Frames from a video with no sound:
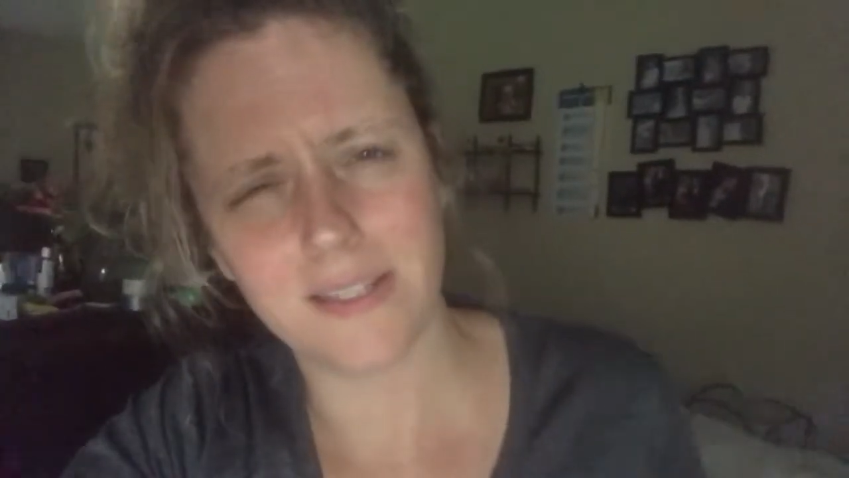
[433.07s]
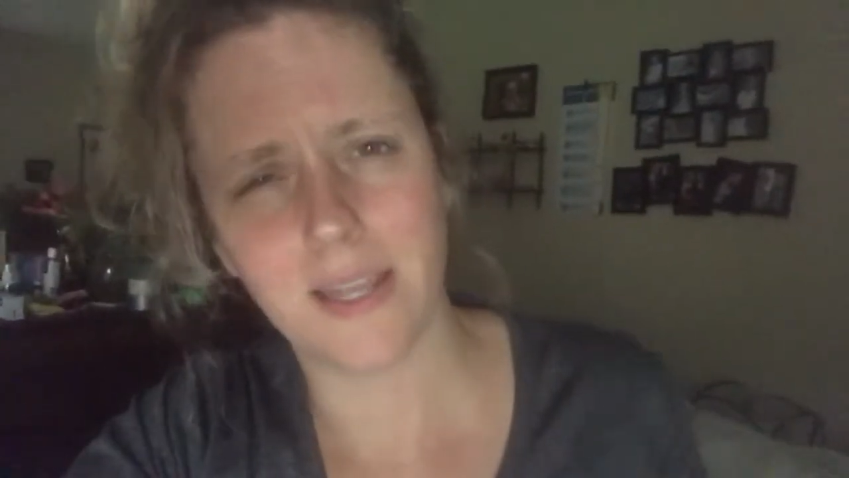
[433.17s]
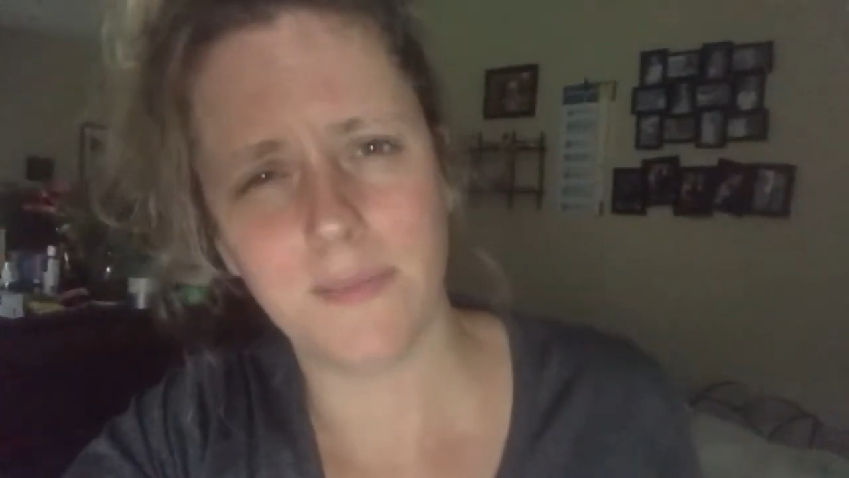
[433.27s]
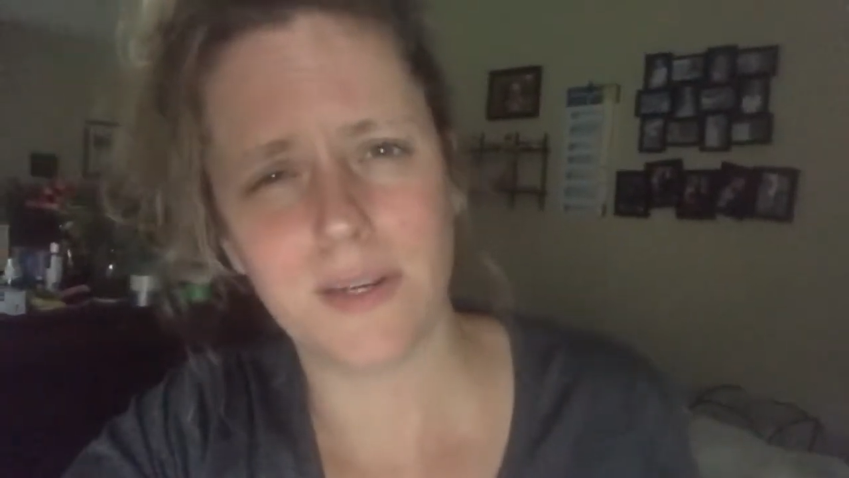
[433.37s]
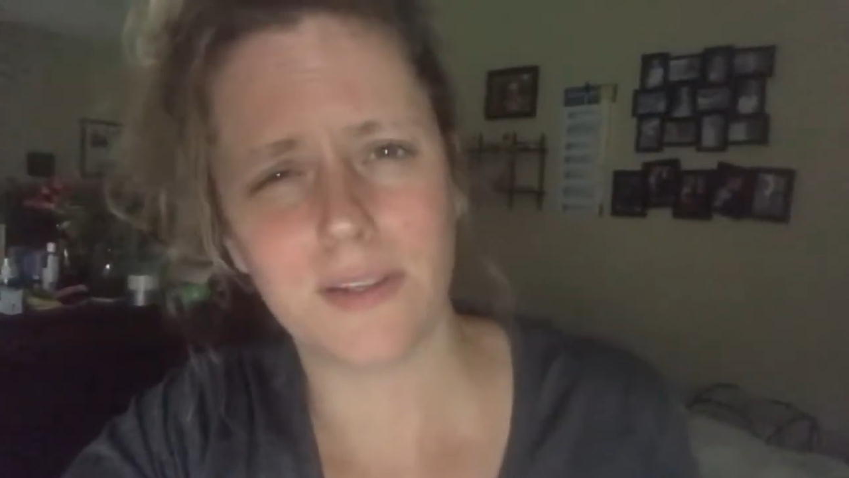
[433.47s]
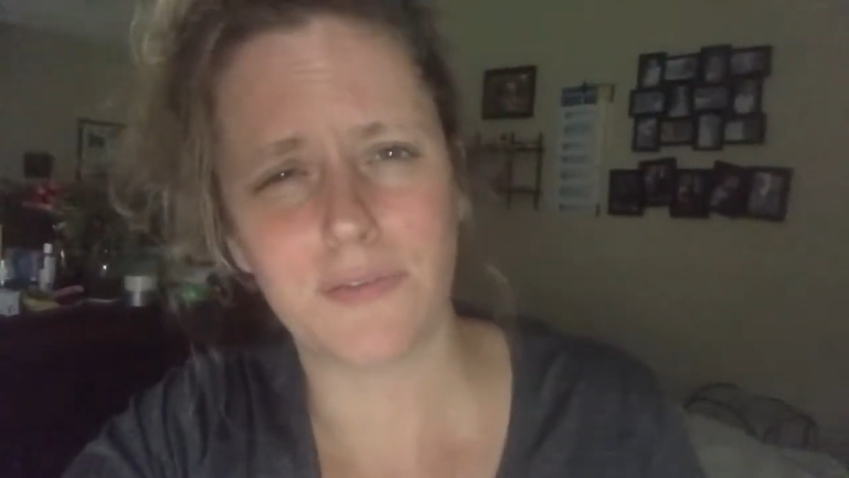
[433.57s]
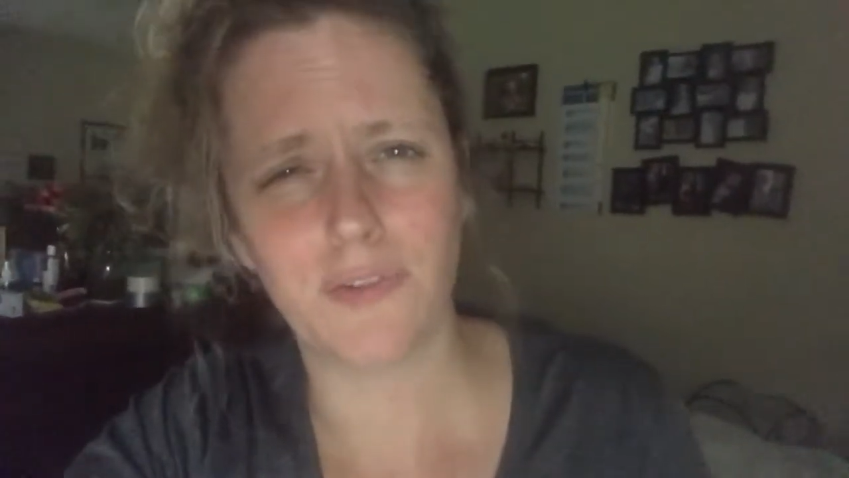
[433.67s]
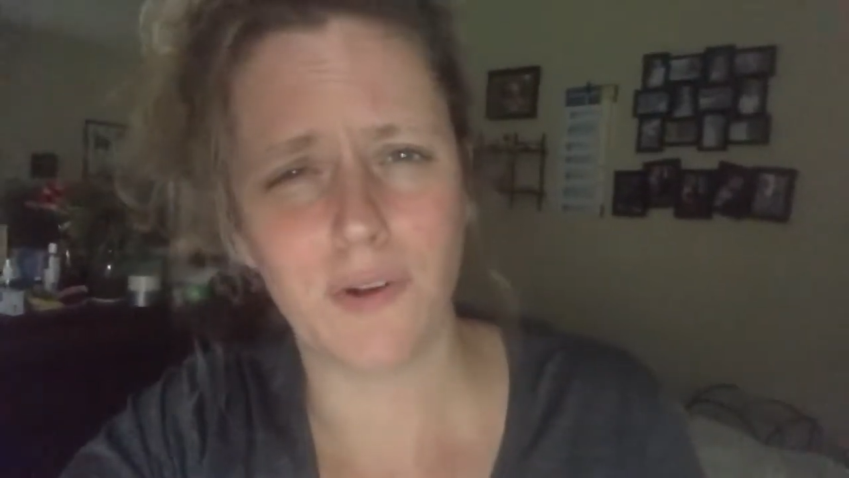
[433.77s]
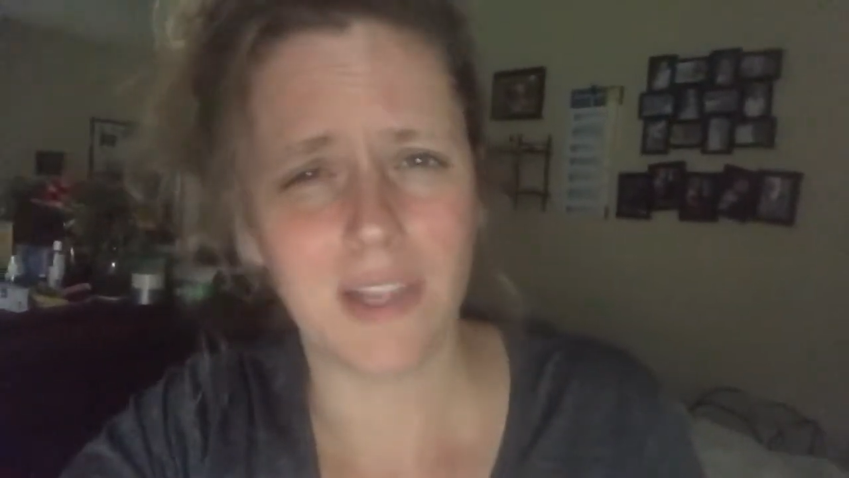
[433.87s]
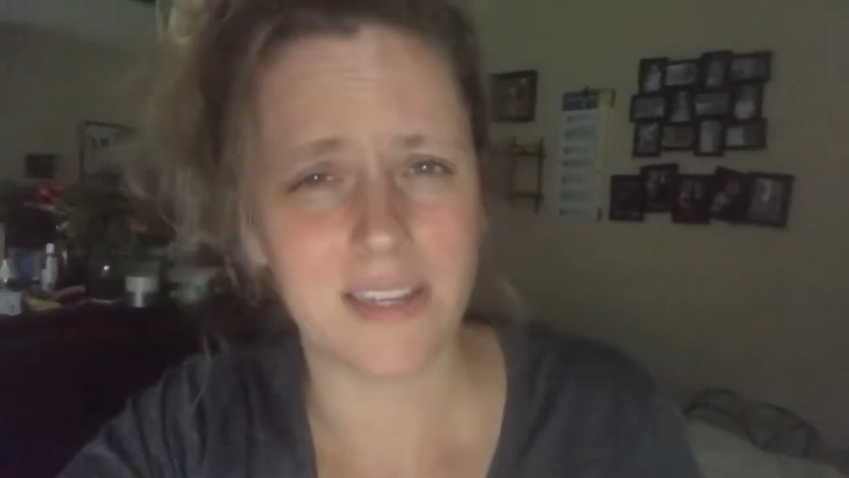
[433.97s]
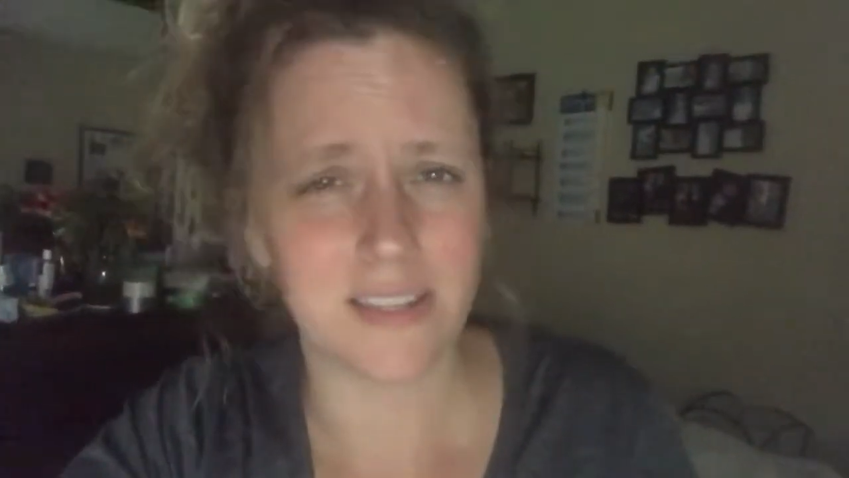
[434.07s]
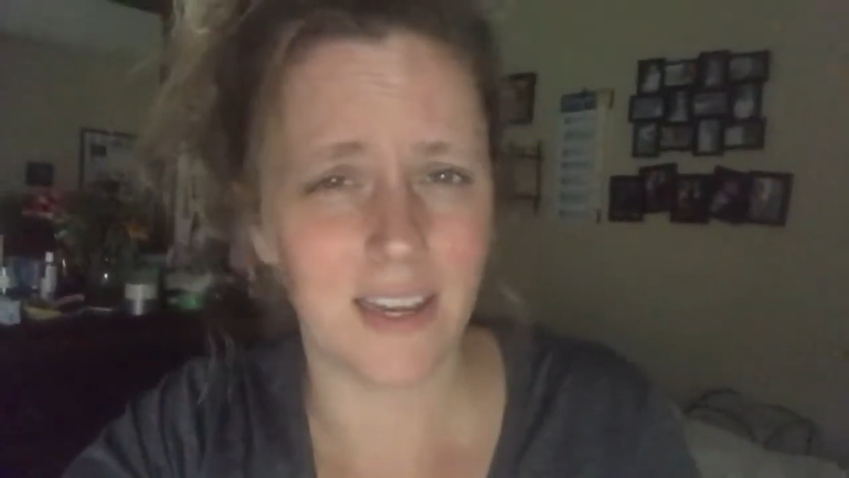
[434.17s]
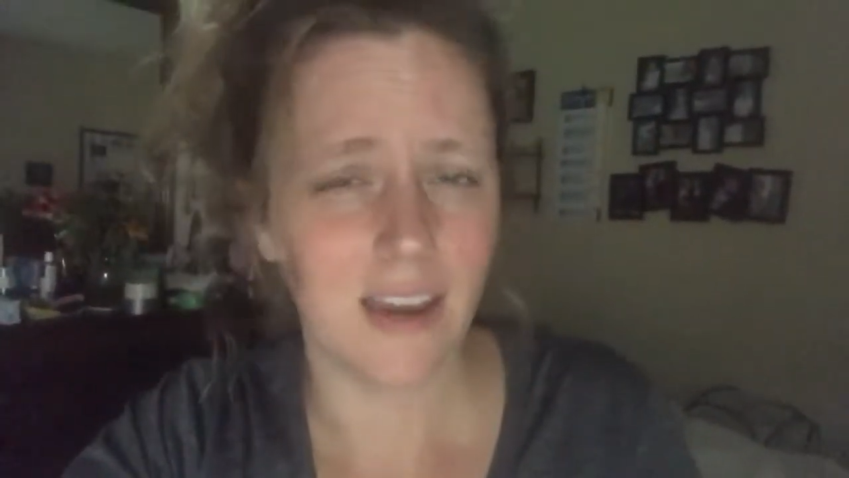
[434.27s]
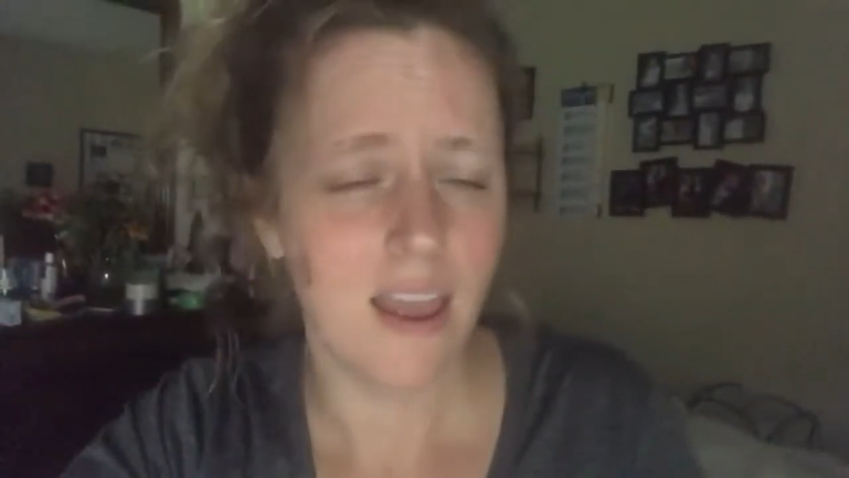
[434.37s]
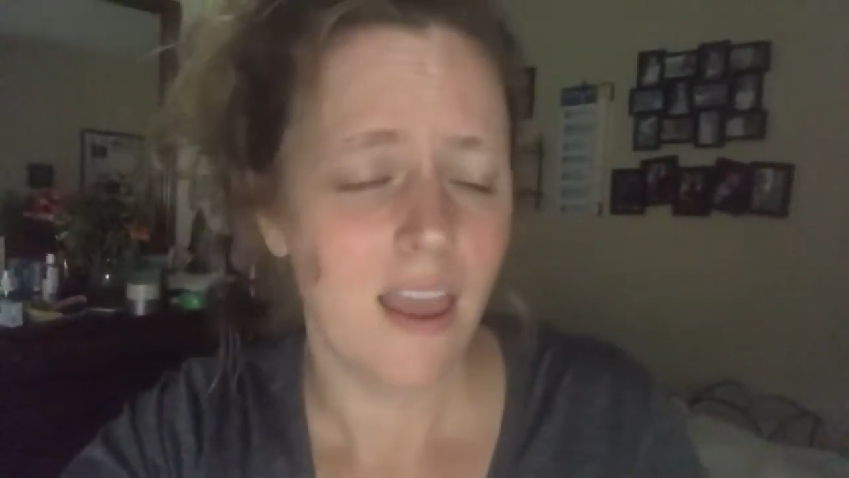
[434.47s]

slammed into the floor last night.